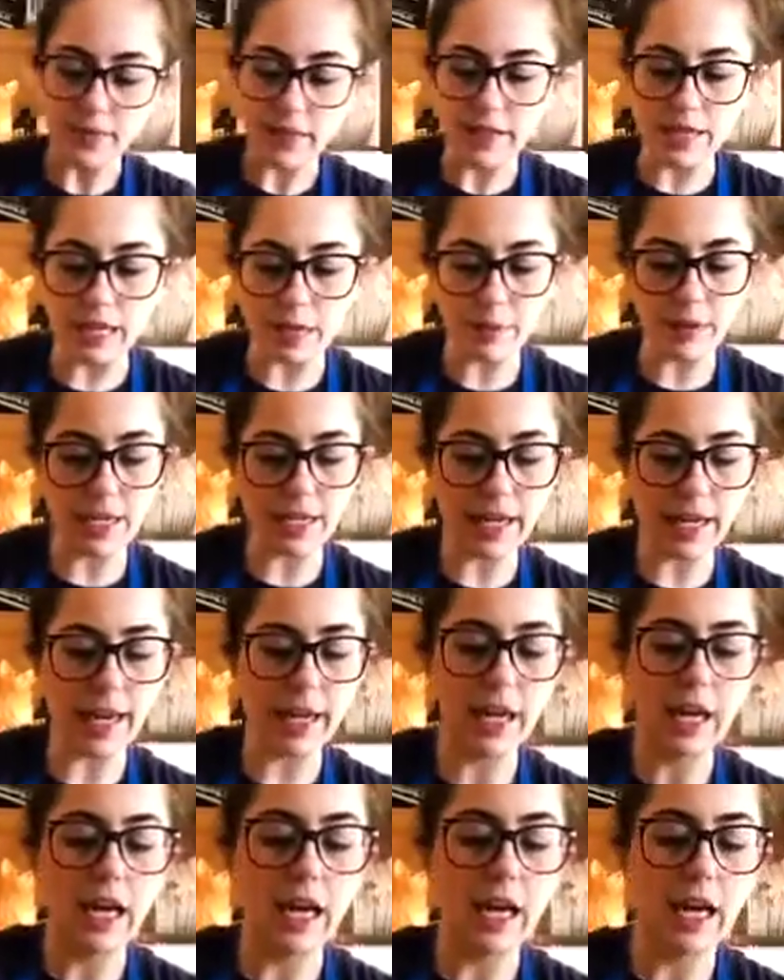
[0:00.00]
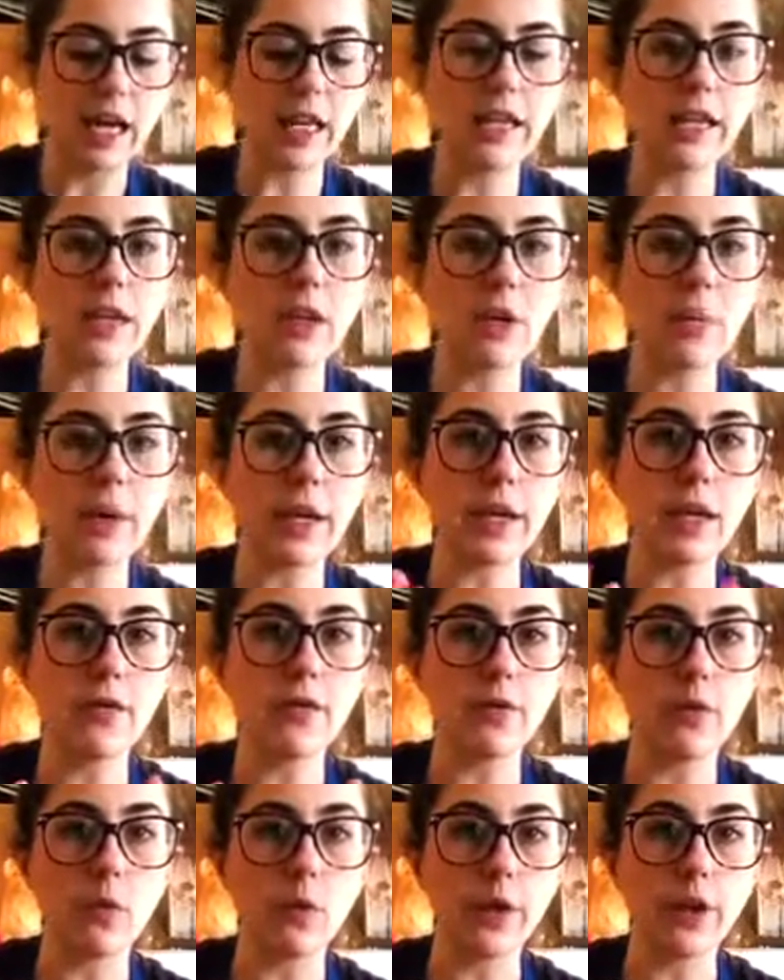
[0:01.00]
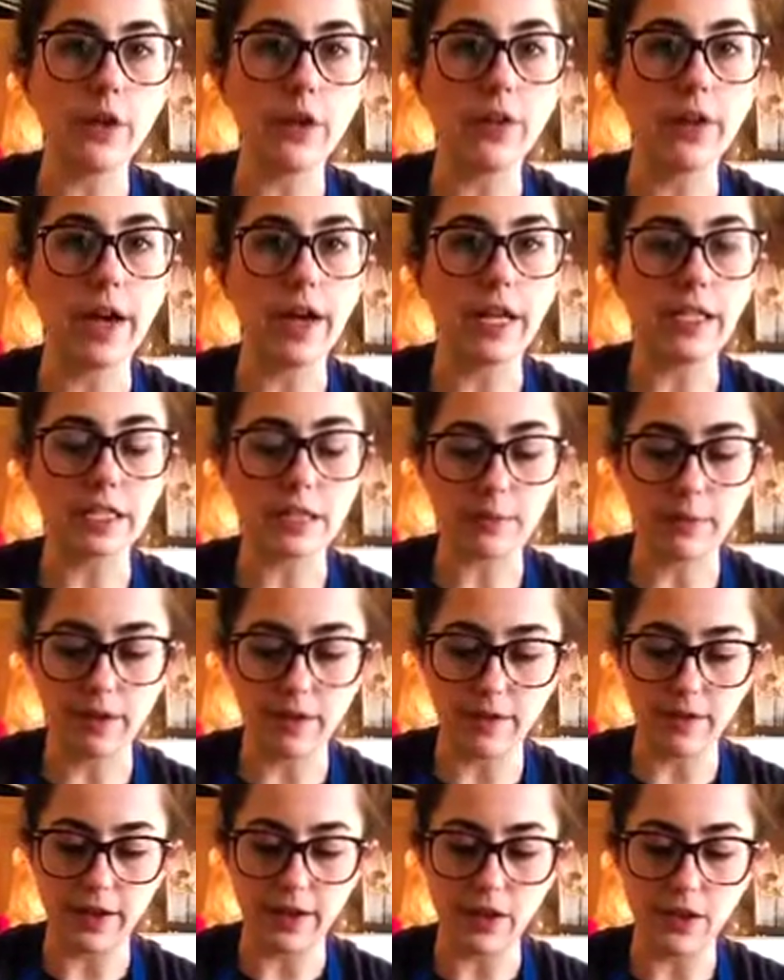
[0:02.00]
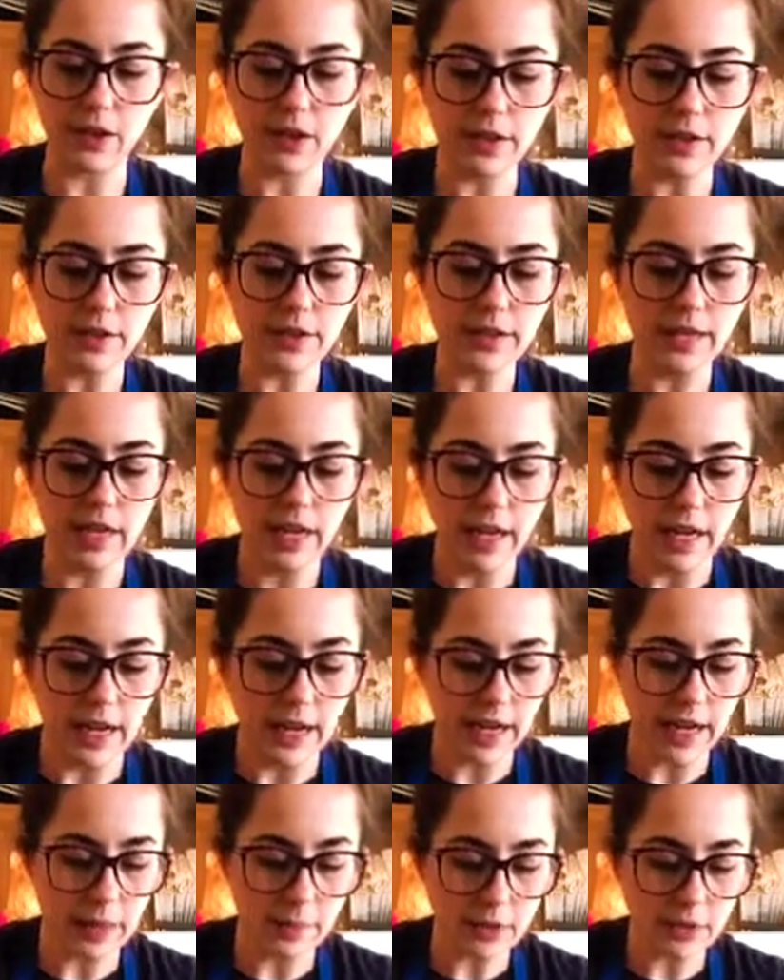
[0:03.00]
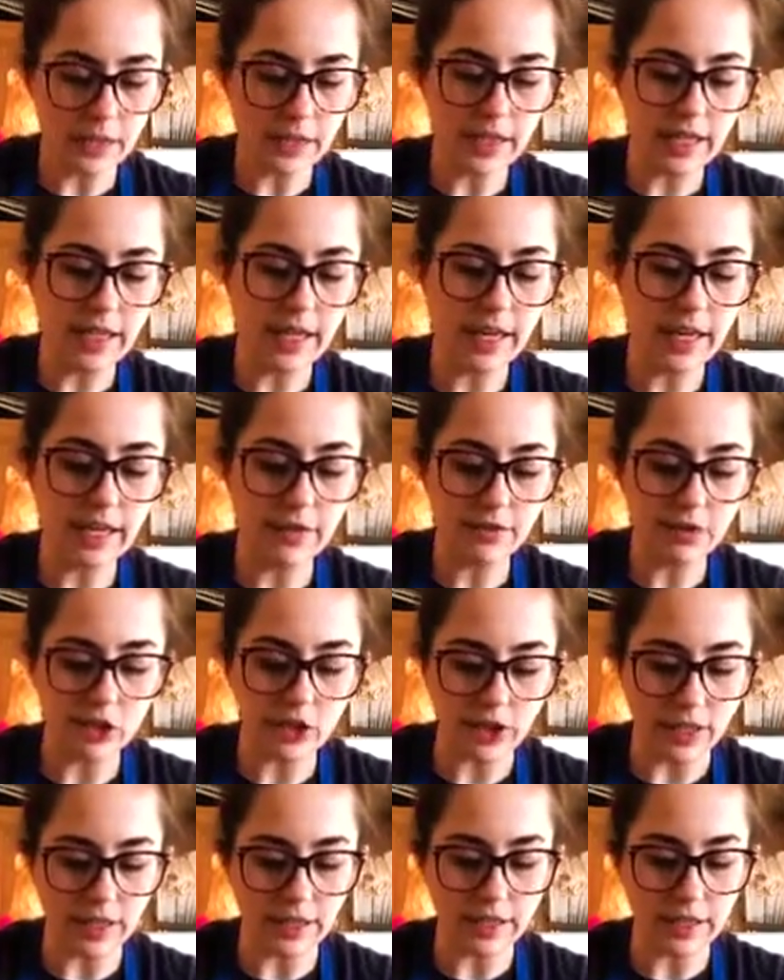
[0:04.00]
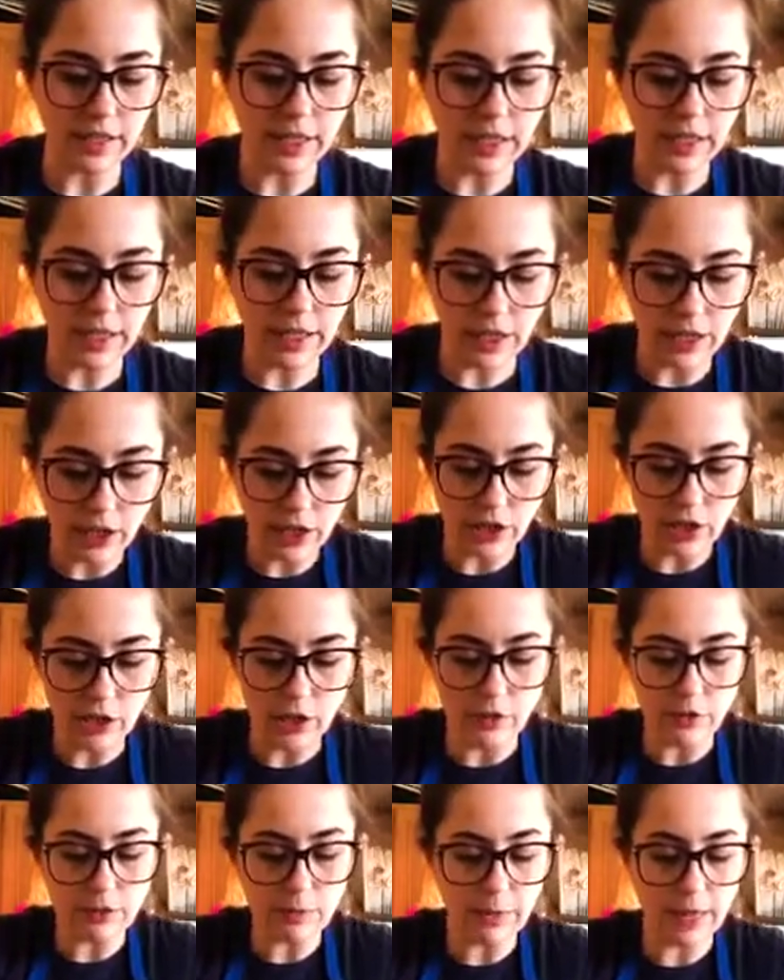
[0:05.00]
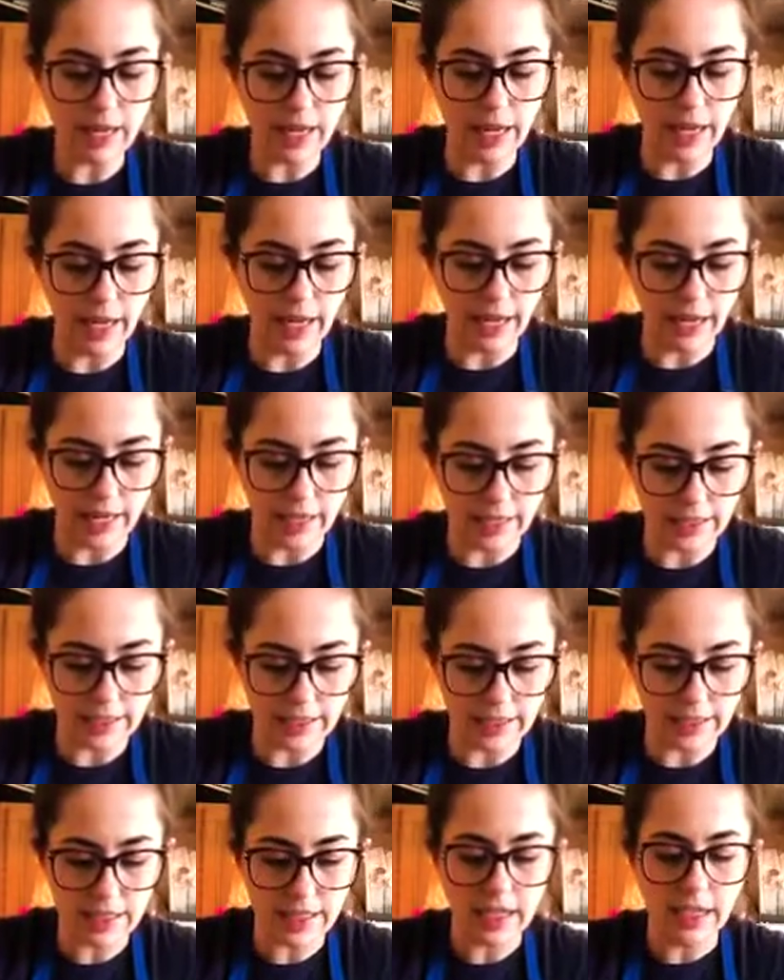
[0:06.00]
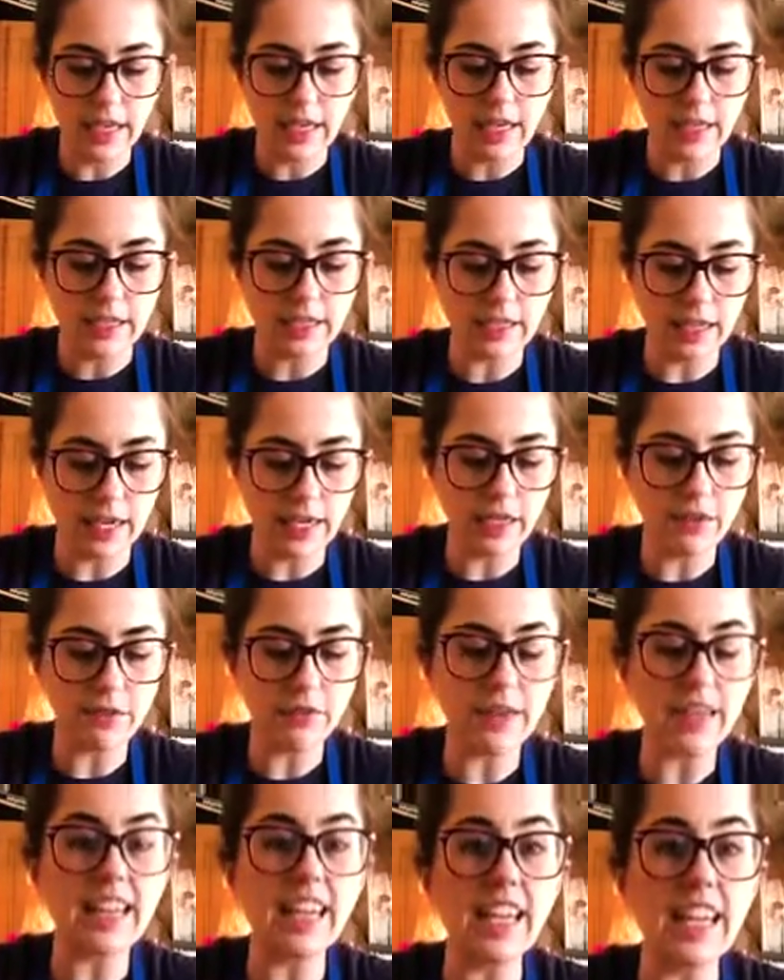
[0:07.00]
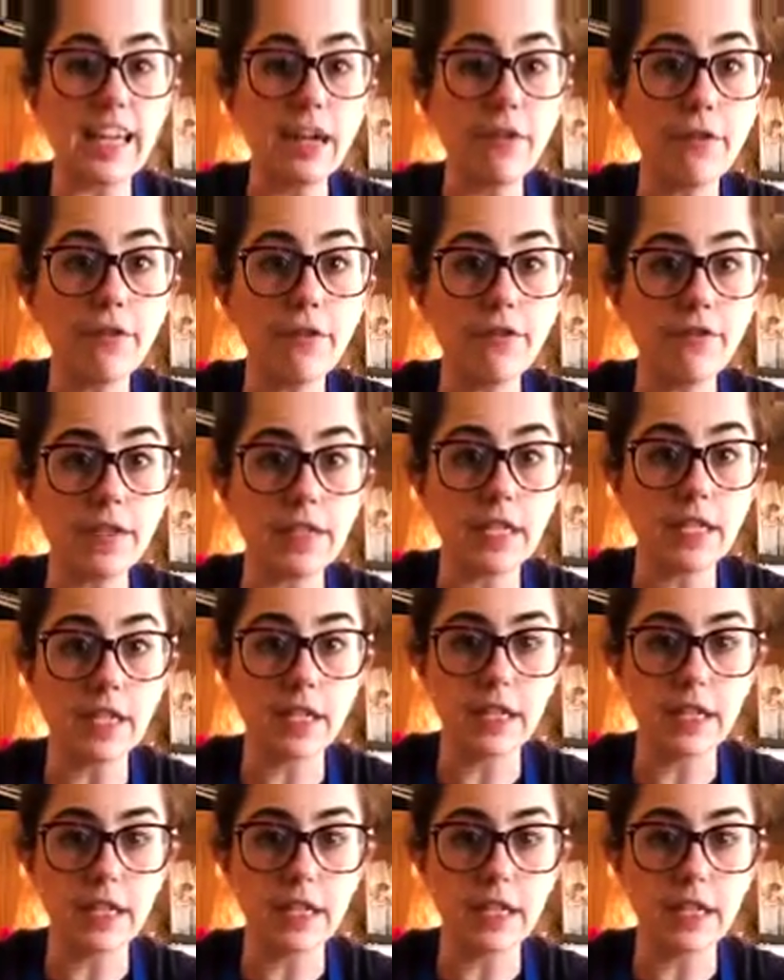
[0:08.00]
And I'm gonna get a little bit of oil onto my fingers, and I'm just gonna kind of gently use my hands to kind of lift